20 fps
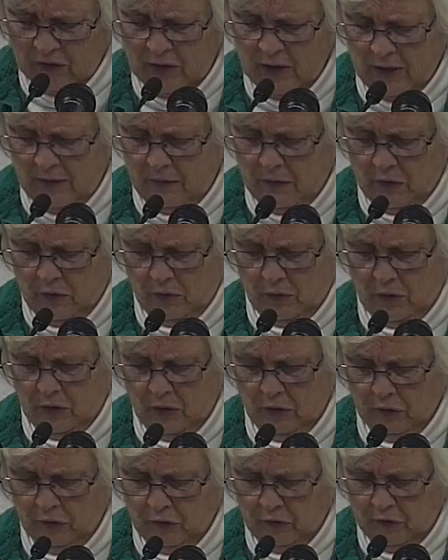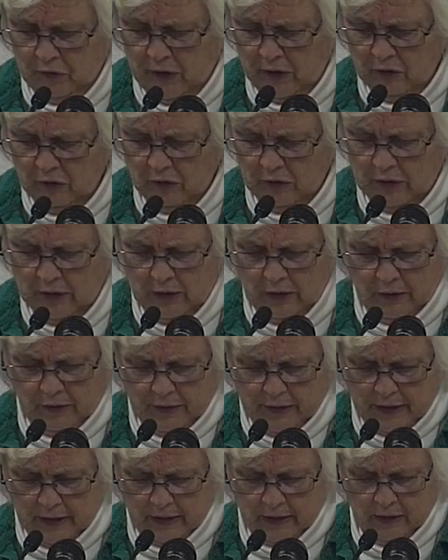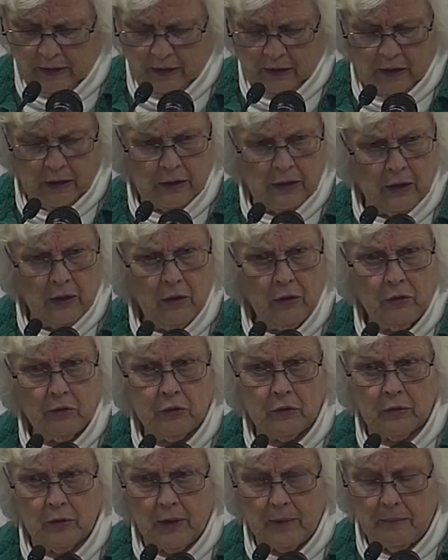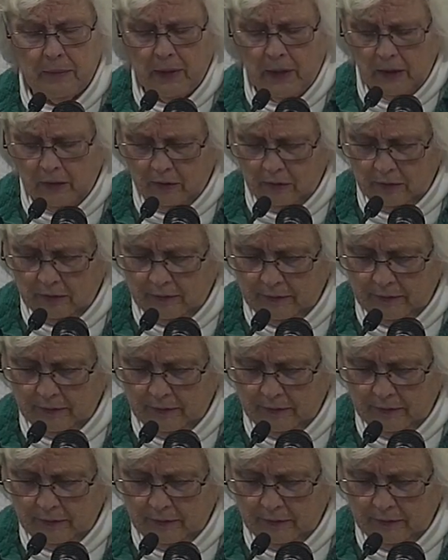leave you. You're such a little thing, a youngster, I bet.